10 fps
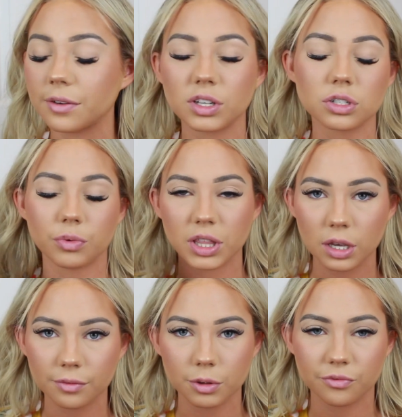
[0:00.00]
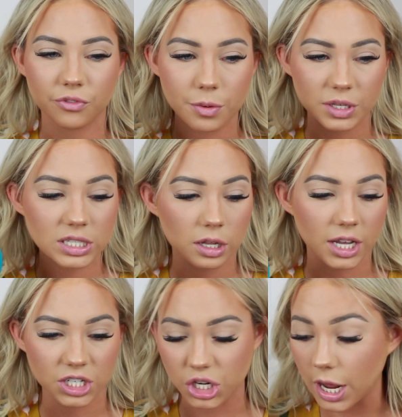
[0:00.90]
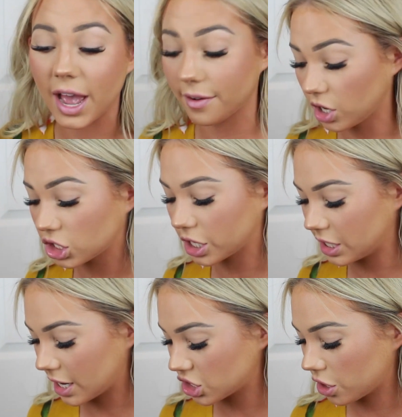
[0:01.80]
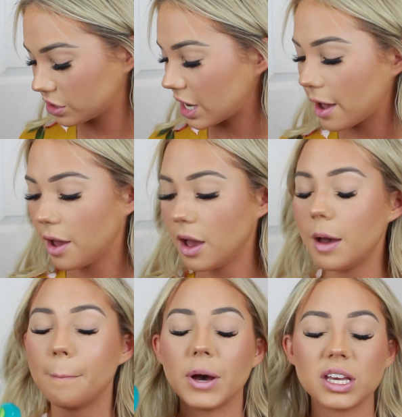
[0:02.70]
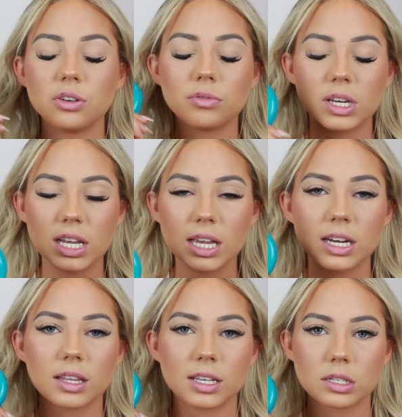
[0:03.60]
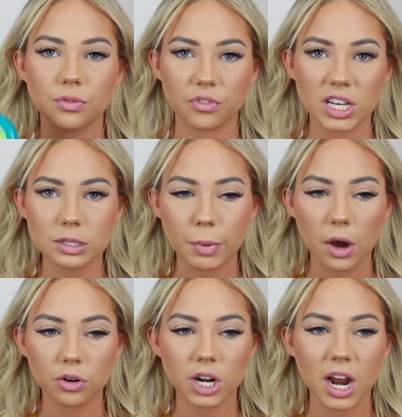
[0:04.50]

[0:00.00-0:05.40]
If there's one thing from this collection, I have not tried the eyeshadows yet, but you need this face powder.